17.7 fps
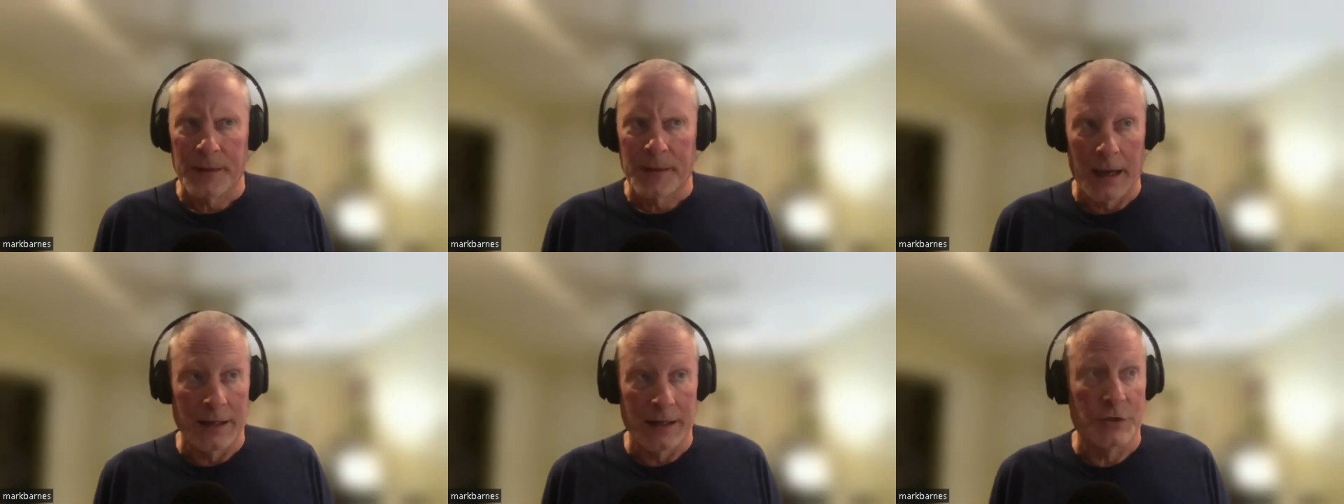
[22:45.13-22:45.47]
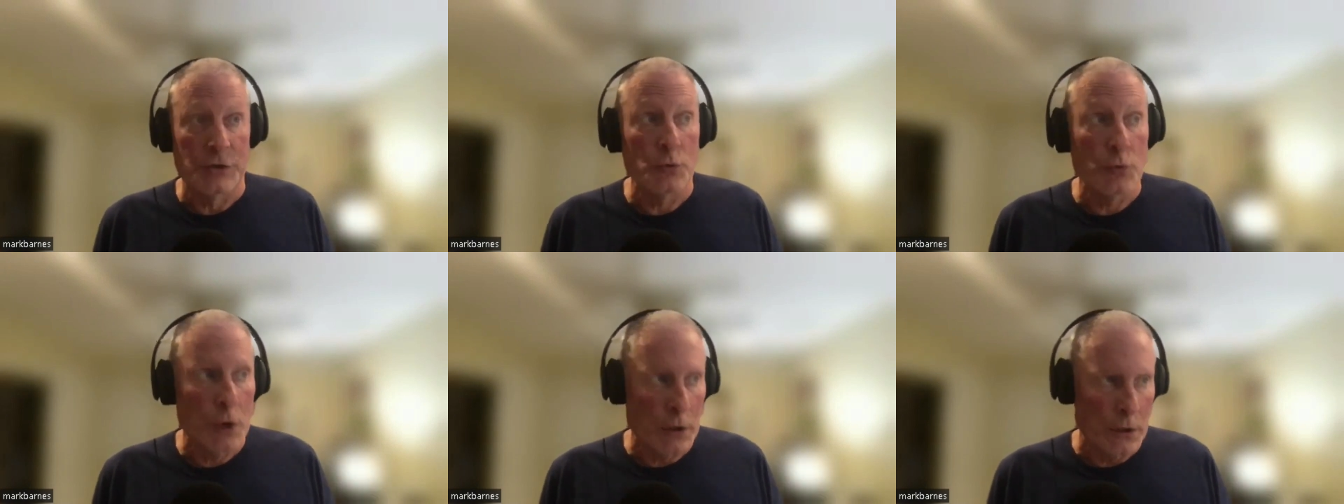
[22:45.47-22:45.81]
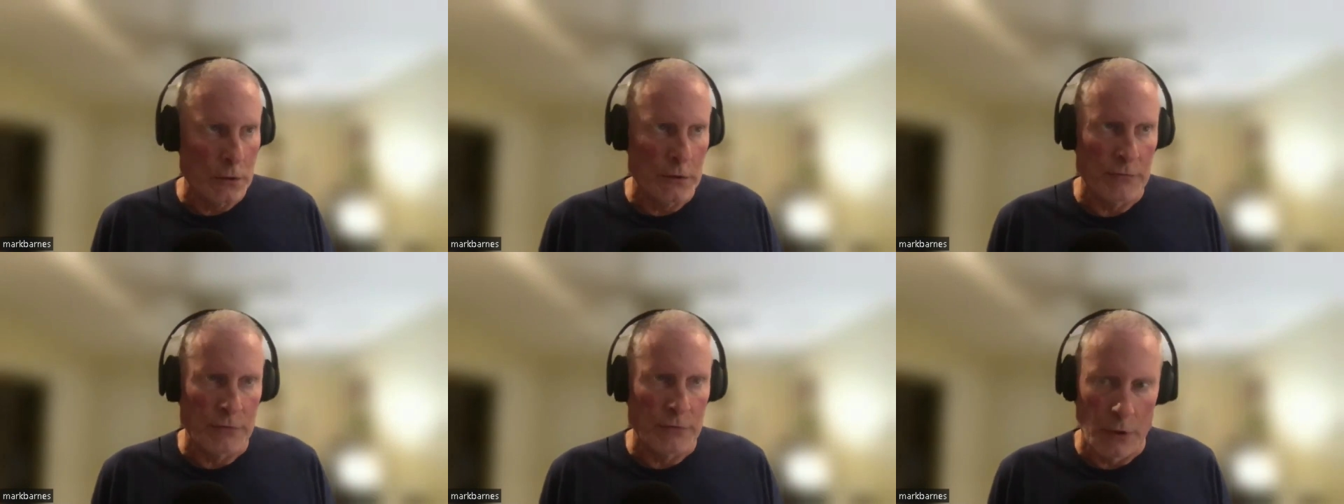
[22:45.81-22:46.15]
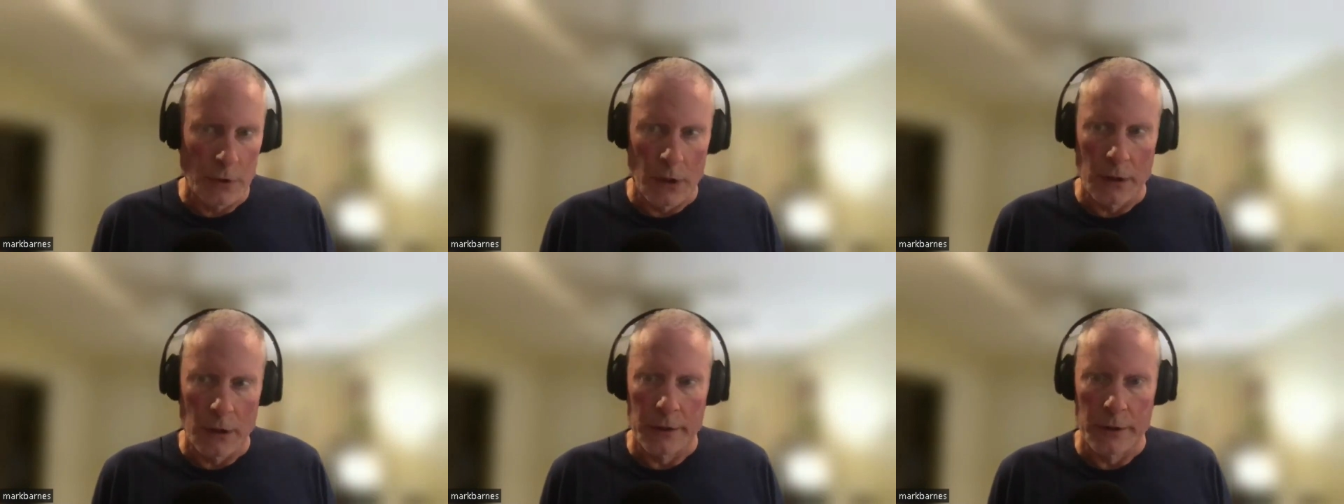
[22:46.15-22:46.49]
I do want to live a
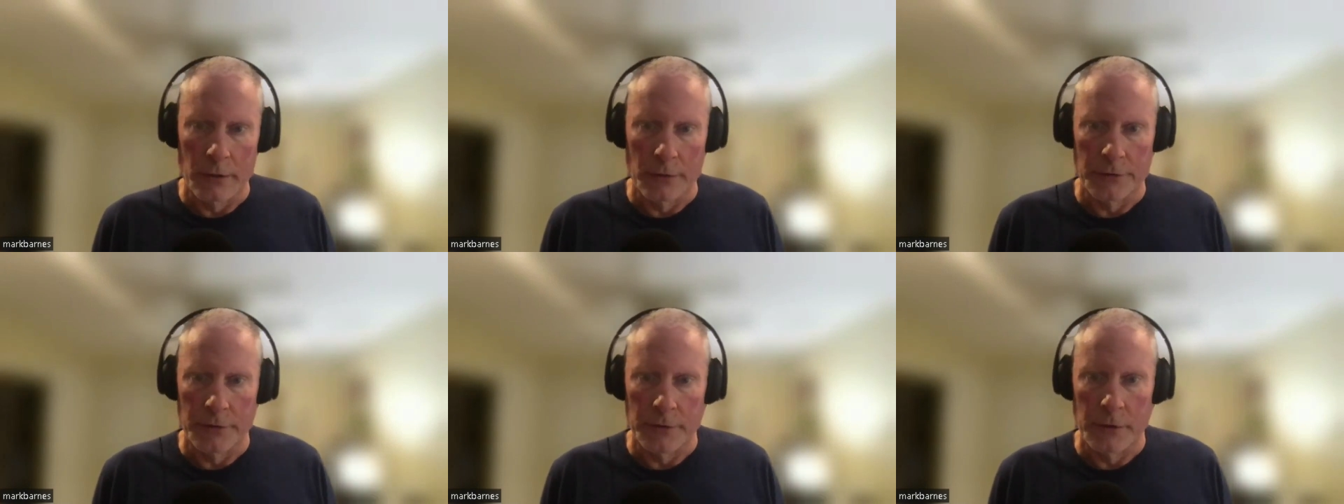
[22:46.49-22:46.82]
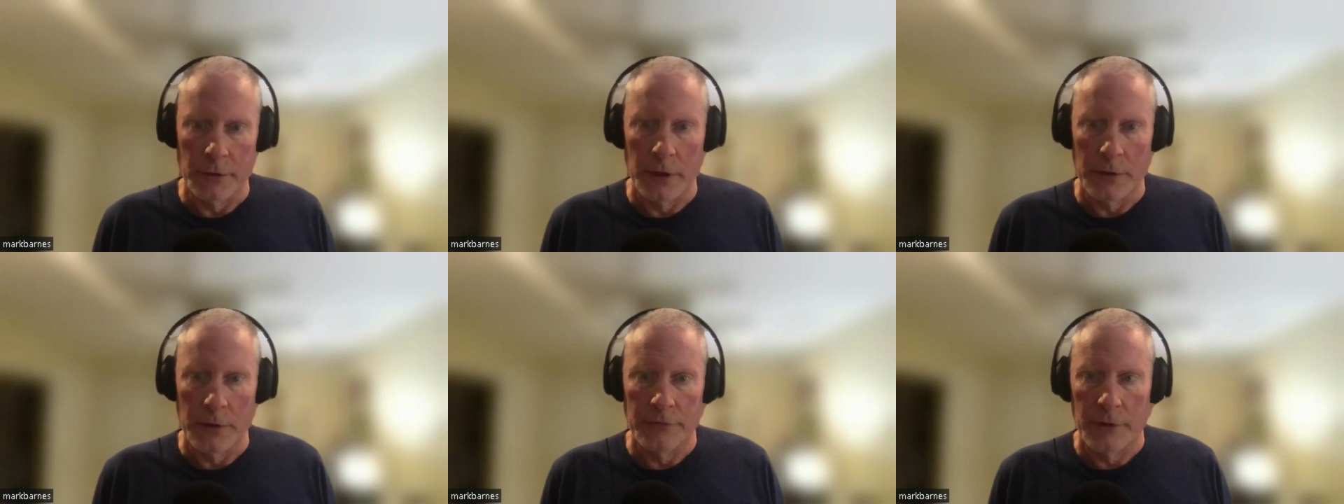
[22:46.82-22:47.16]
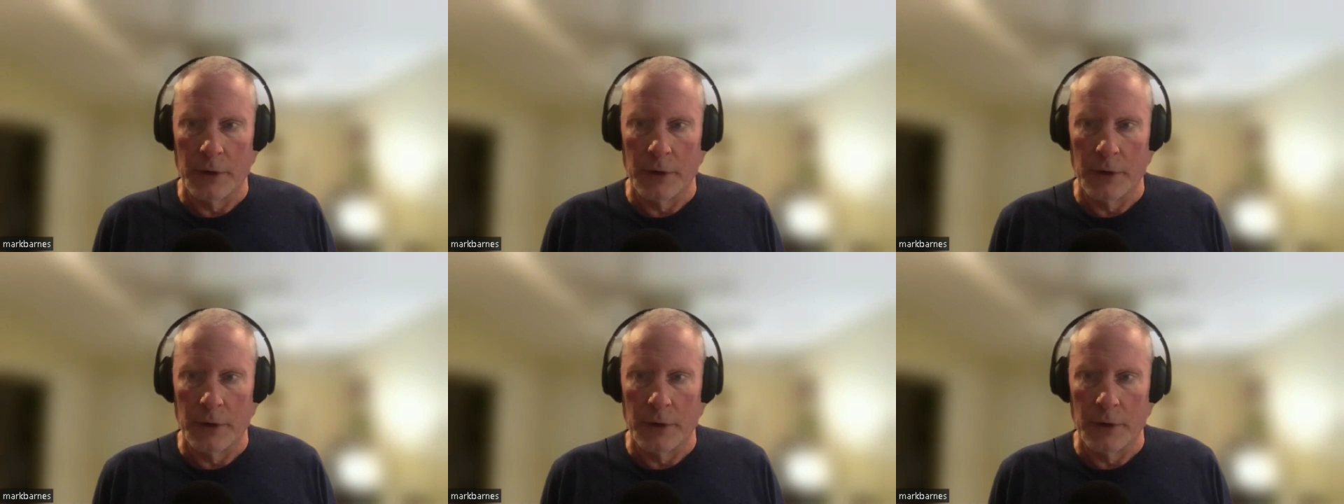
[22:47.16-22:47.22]
long, healthy life.